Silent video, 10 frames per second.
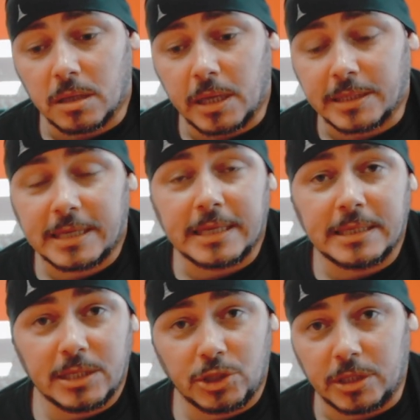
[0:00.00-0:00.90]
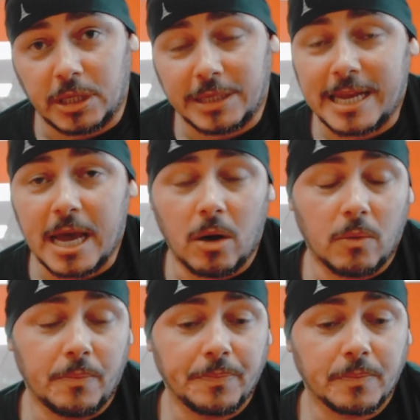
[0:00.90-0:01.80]
It's conditioning.
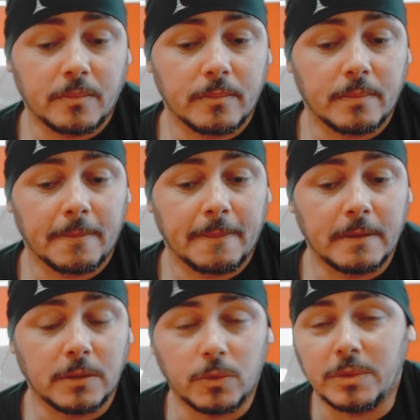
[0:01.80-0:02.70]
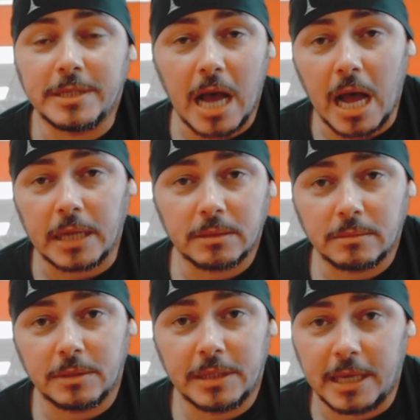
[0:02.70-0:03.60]
Now, do not
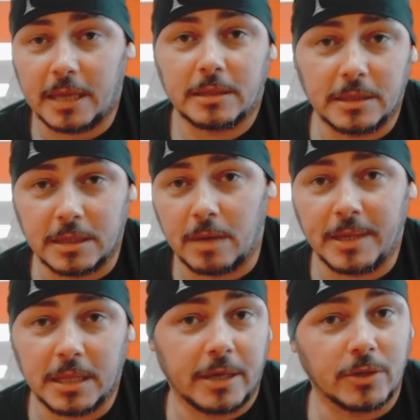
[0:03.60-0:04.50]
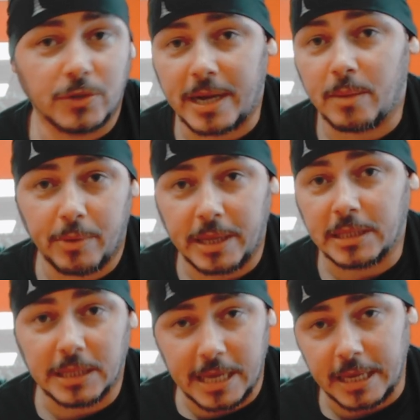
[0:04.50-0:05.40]
kick the dummy like you're trying to break
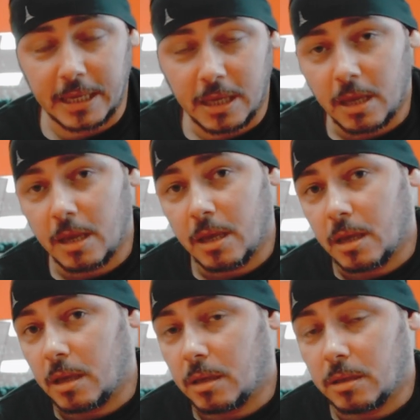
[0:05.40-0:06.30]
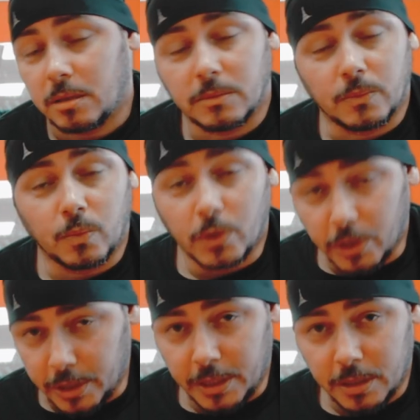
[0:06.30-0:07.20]
the leg. Wood